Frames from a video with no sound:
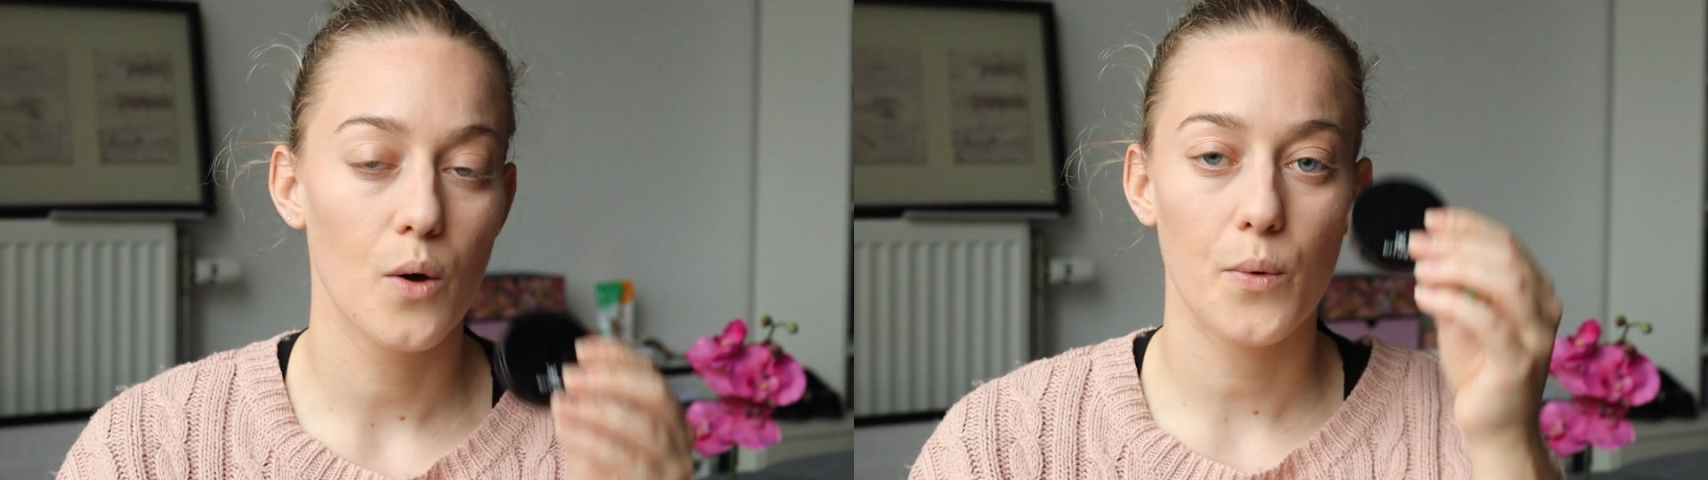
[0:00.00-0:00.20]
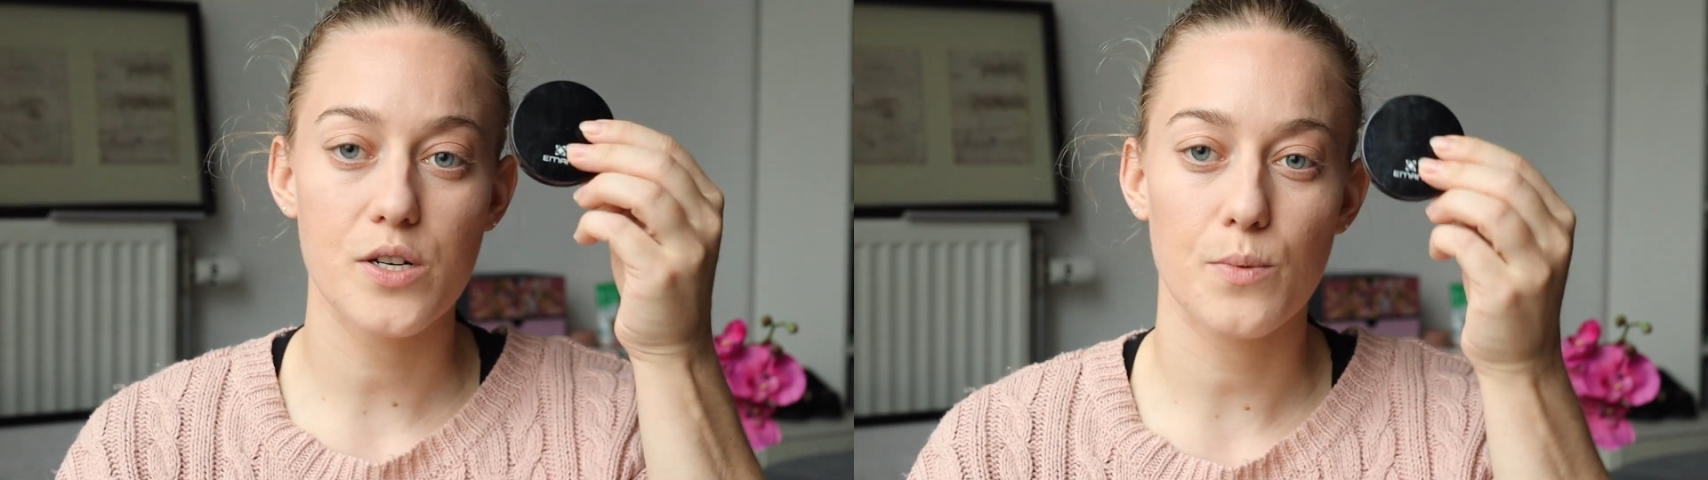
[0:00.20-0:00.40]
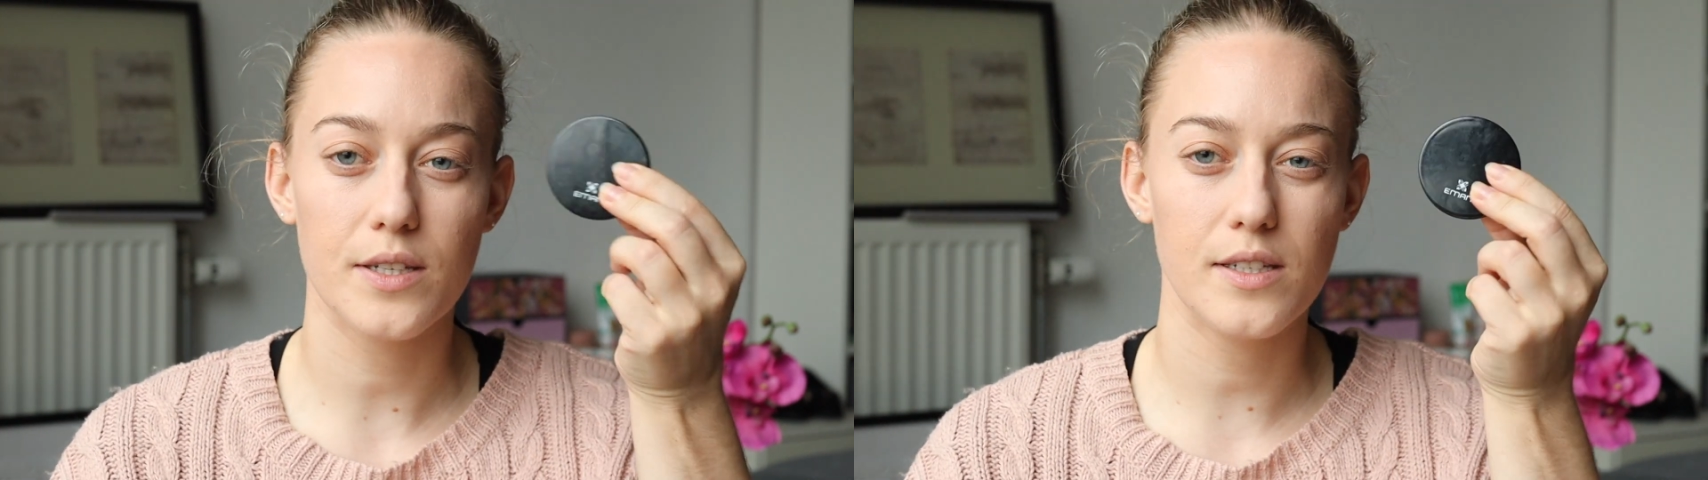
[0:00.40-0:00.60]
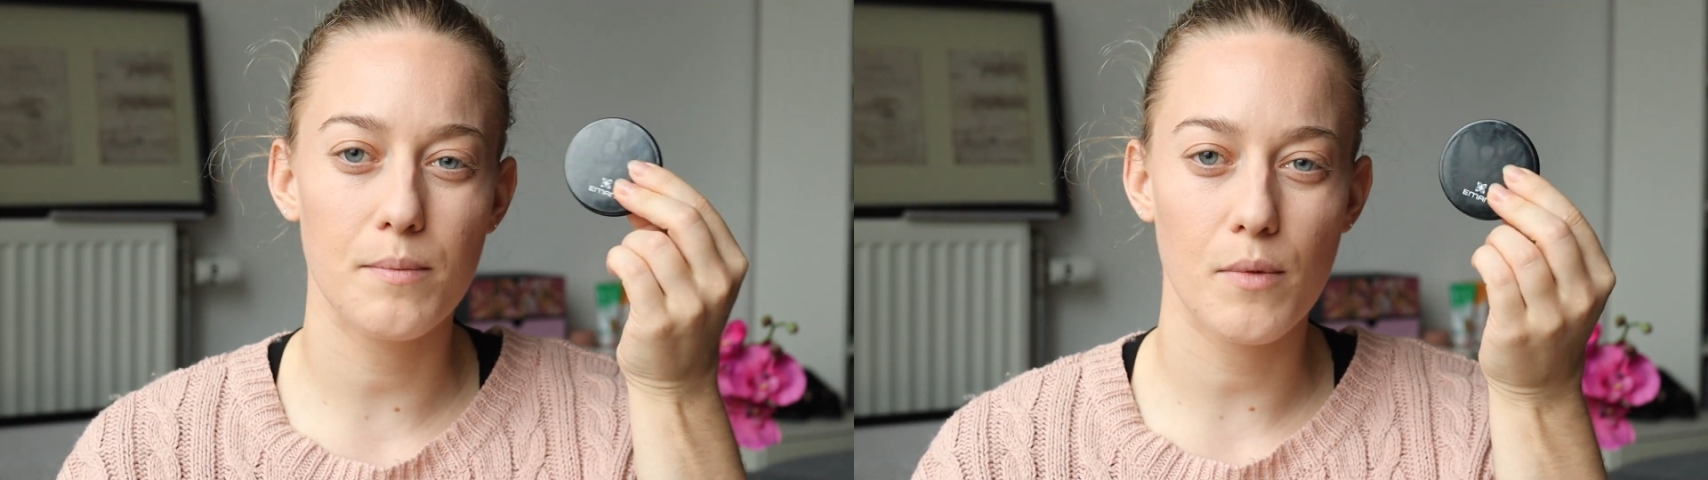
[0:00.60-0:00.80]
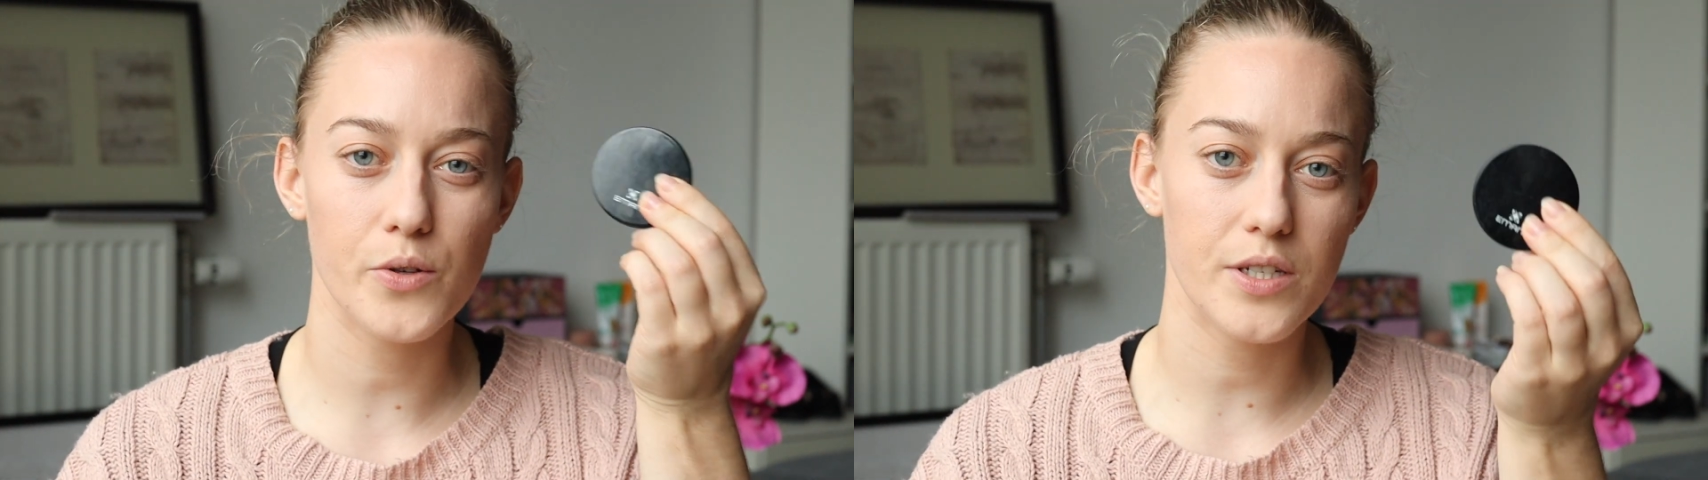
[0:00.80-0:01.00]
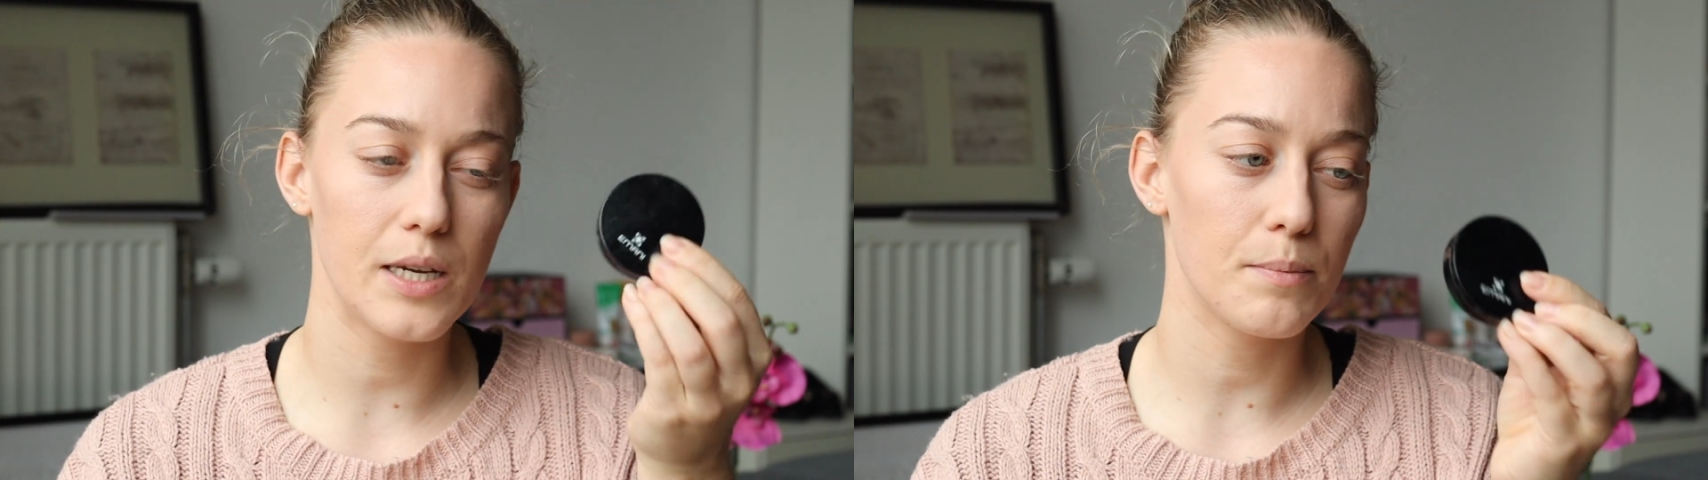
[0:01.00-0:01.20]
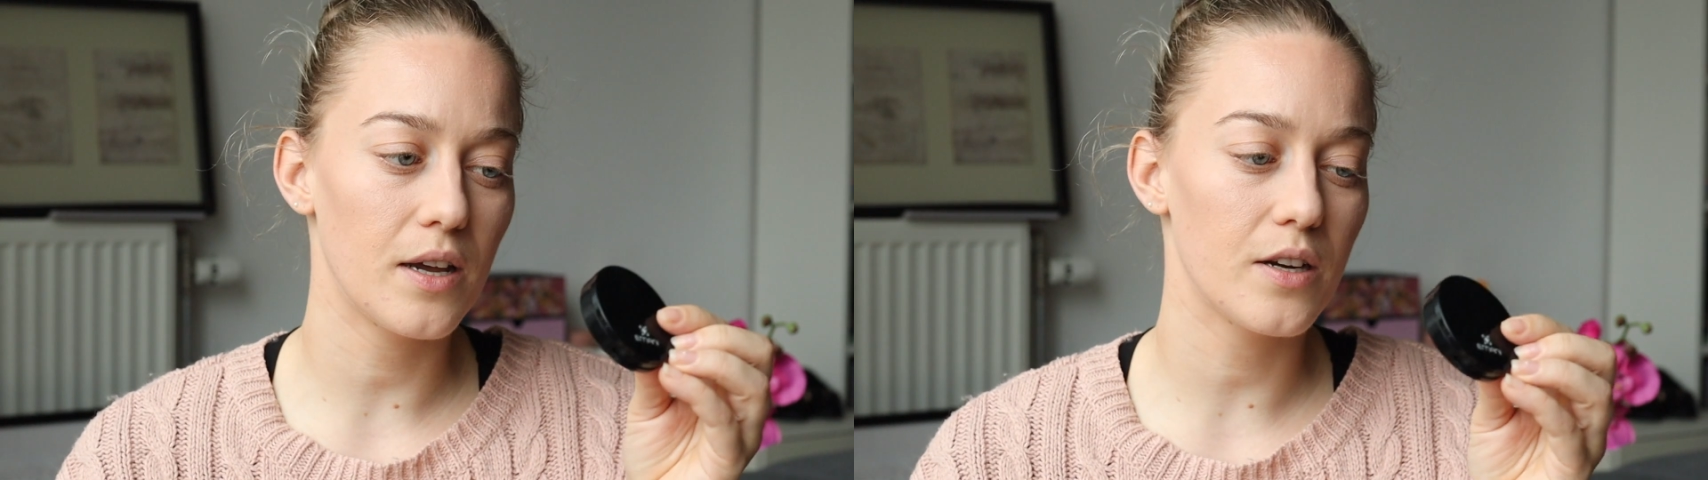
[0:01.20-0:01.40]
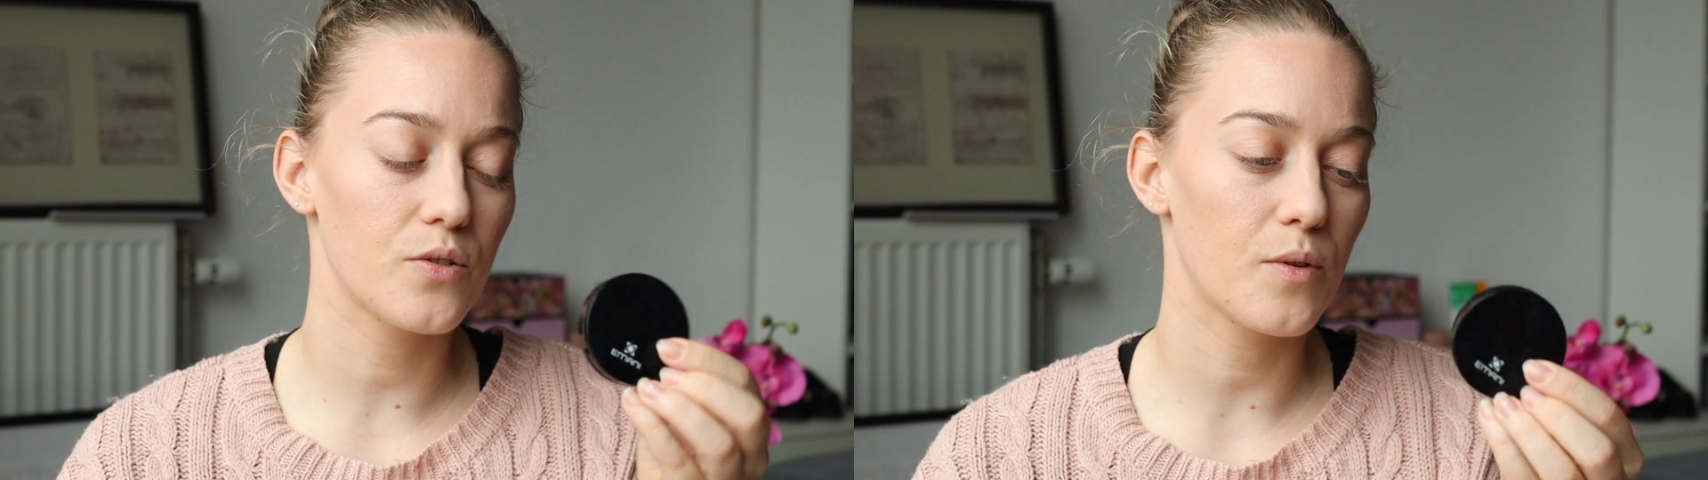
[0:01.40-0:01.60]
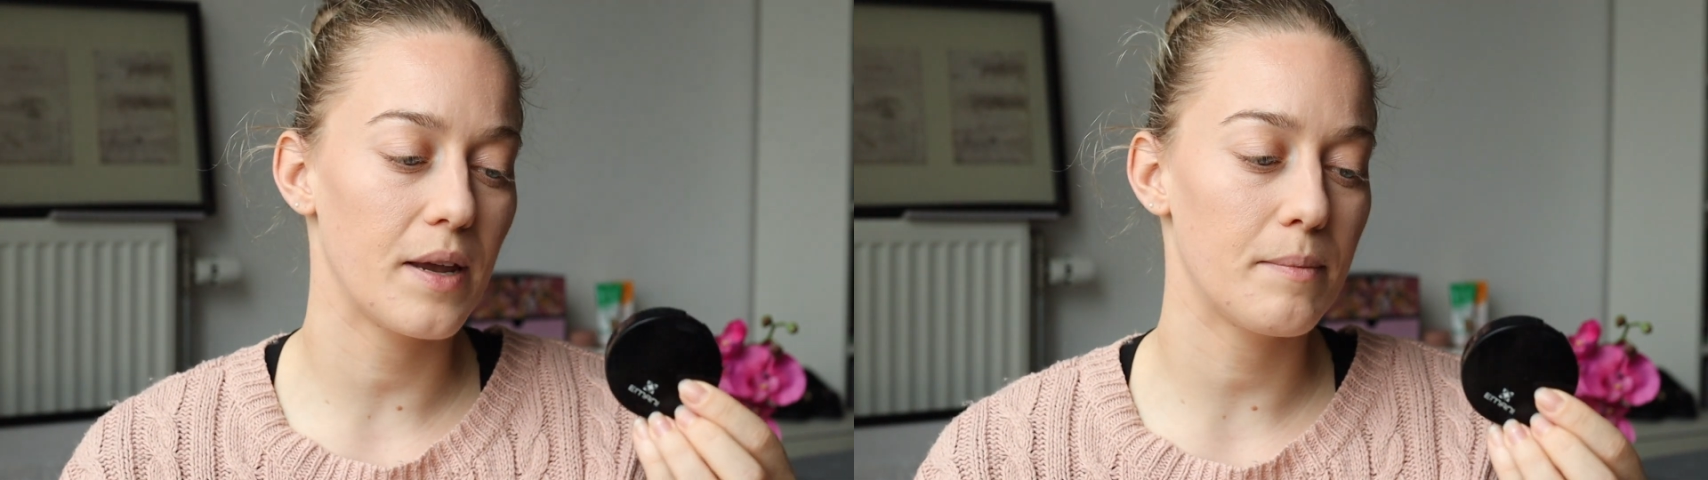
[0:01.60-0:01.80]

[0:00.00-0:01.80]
which was the Mosaic blush from